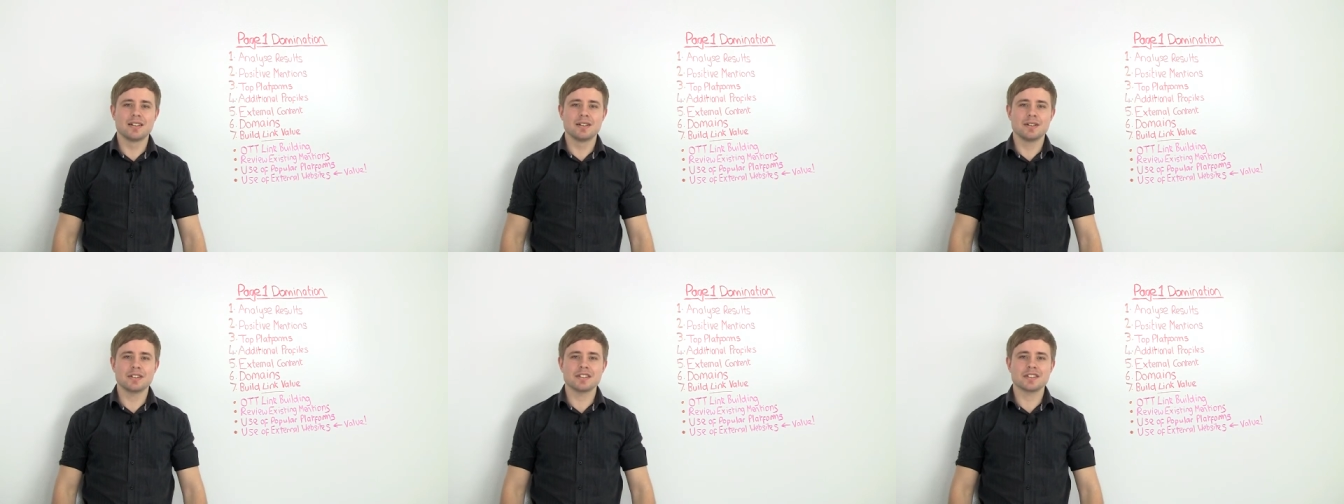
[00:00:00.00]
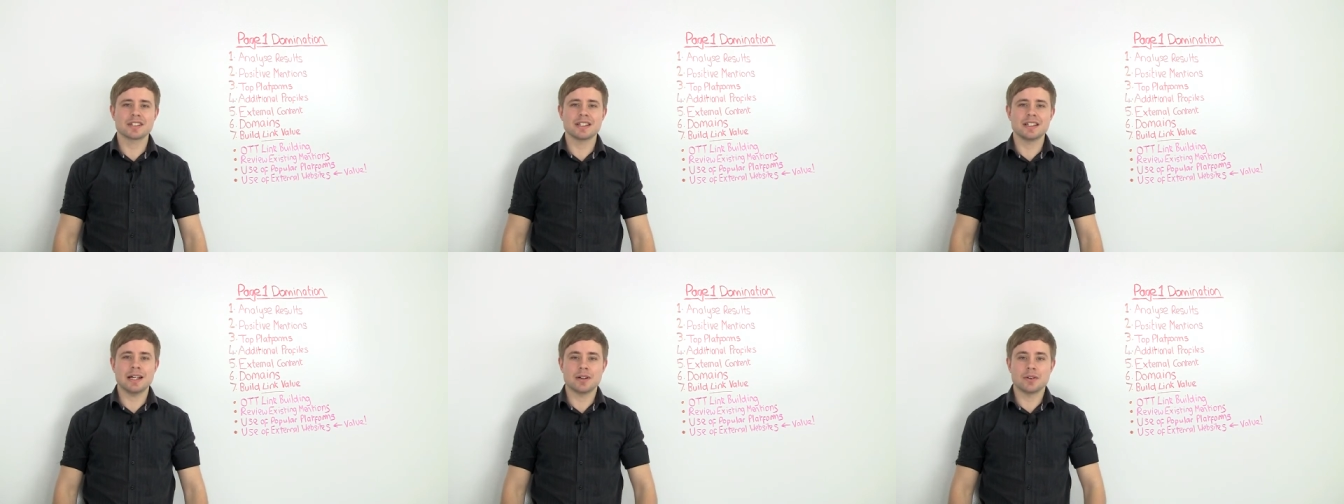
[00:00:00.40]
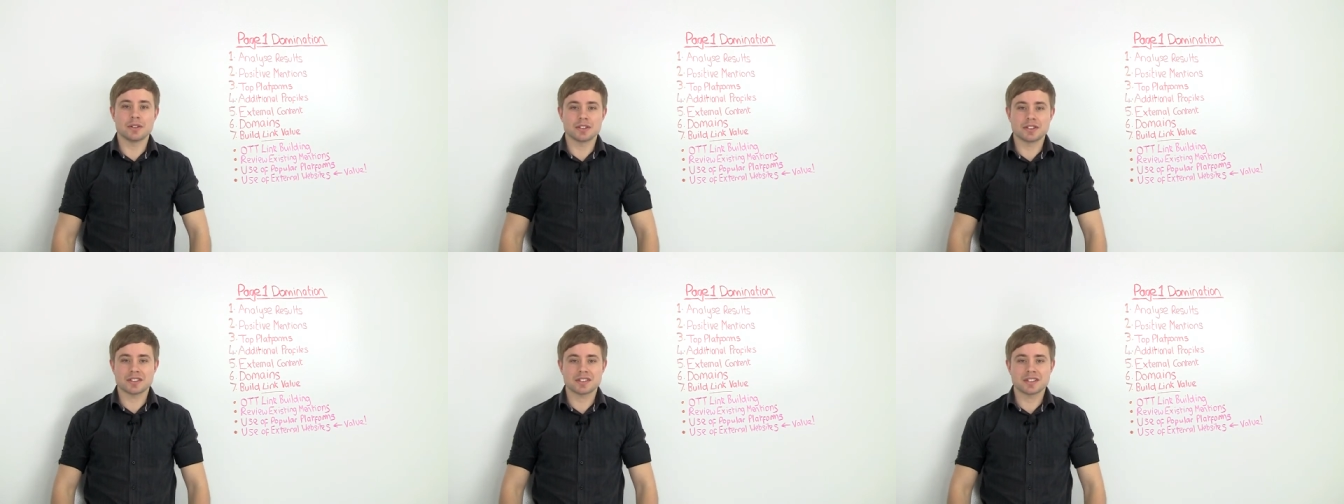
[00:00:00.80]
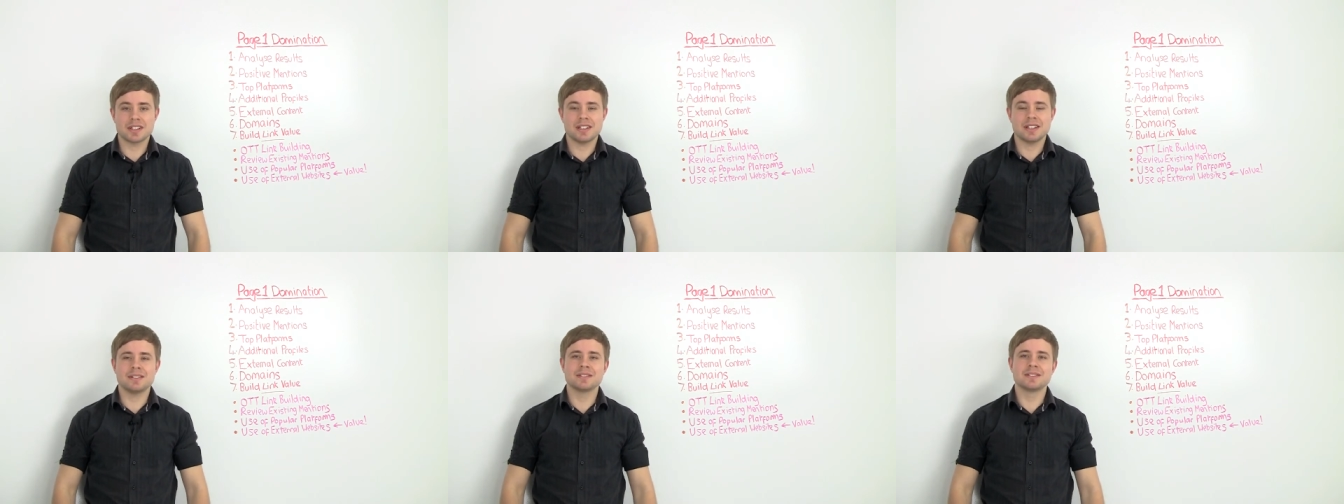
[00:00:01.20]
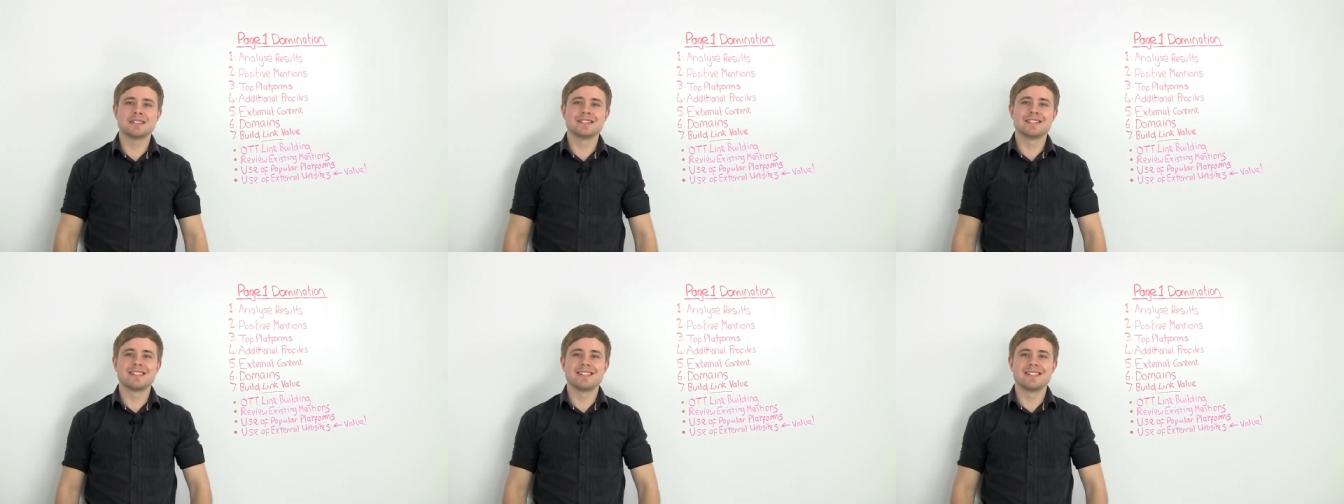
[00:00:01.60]
You're testing it now. Are you testing it now?
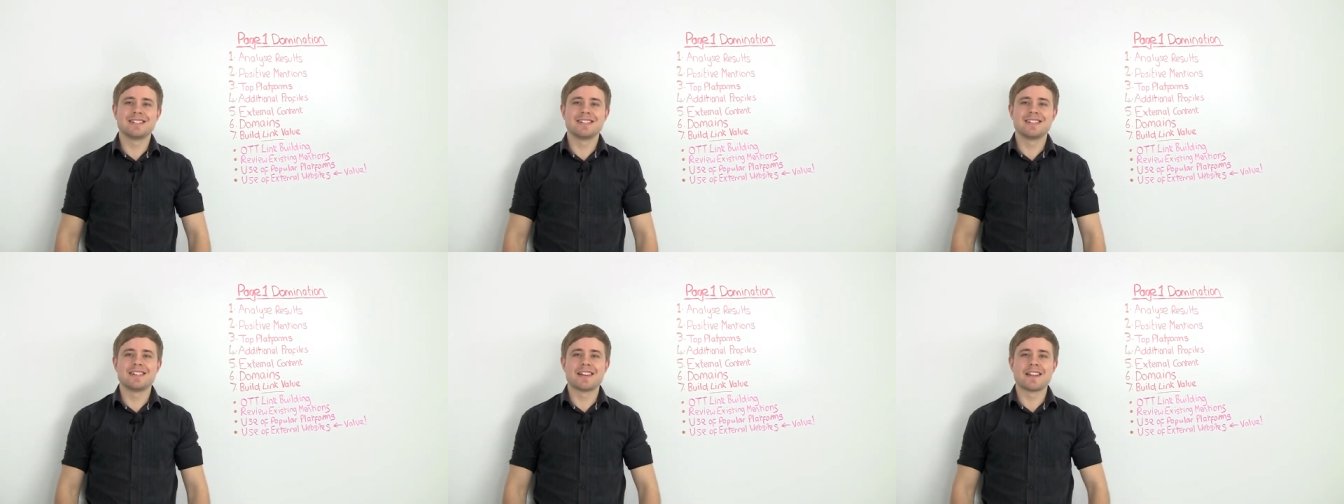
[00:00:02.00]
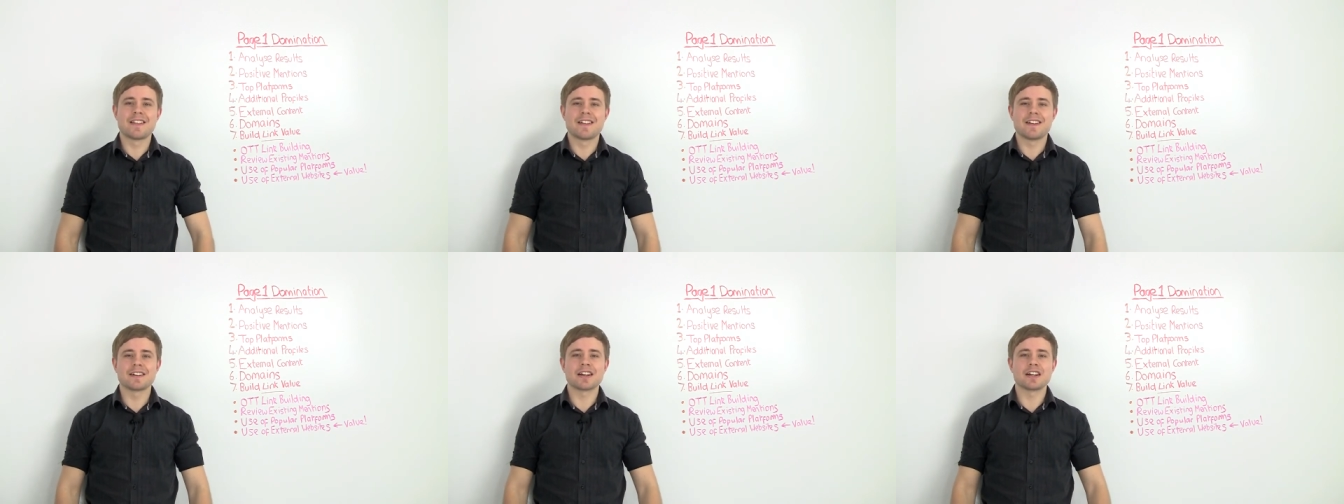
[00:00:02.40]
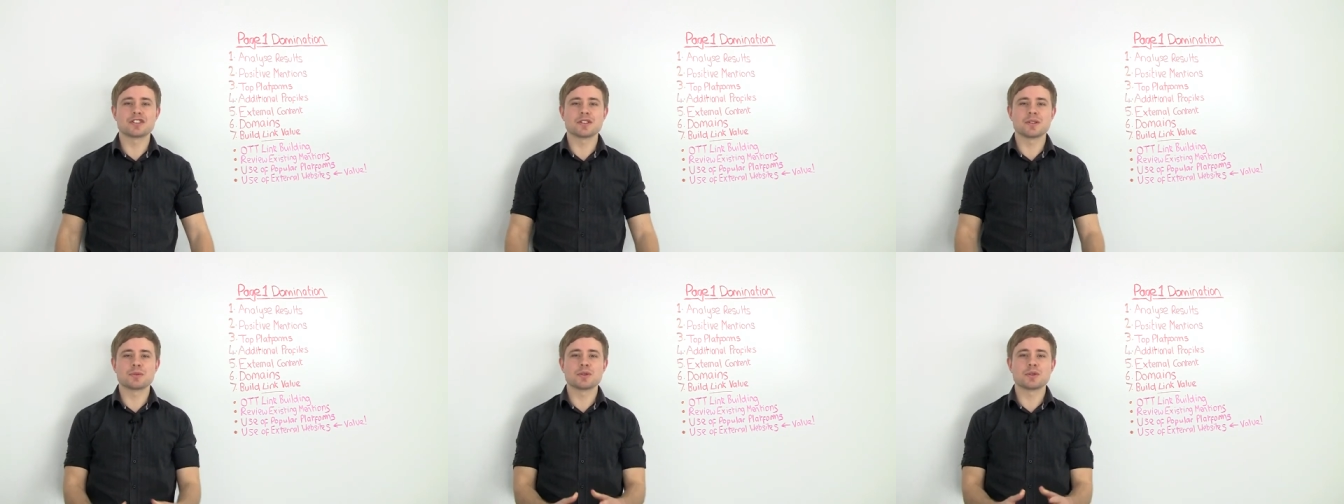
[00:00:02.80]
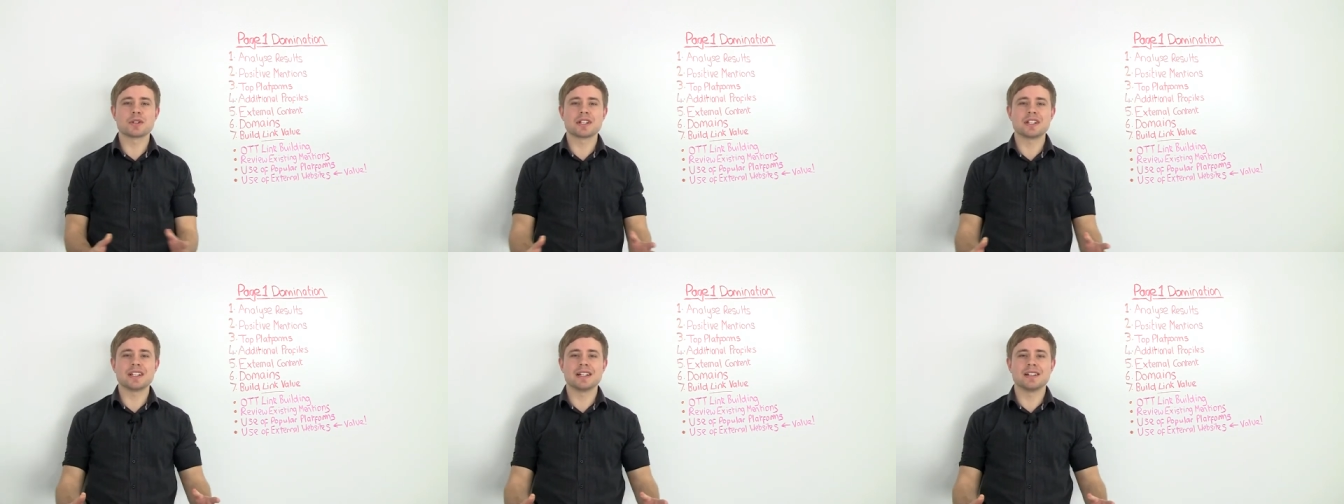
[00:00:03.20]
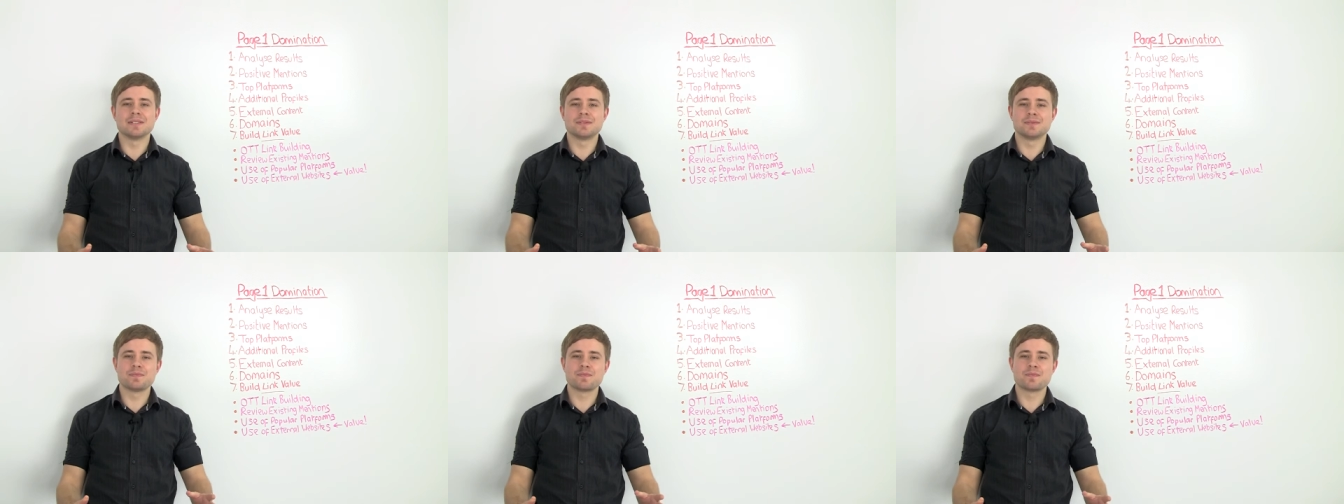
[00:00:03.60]
Yeah. Okay, so I'm talking now.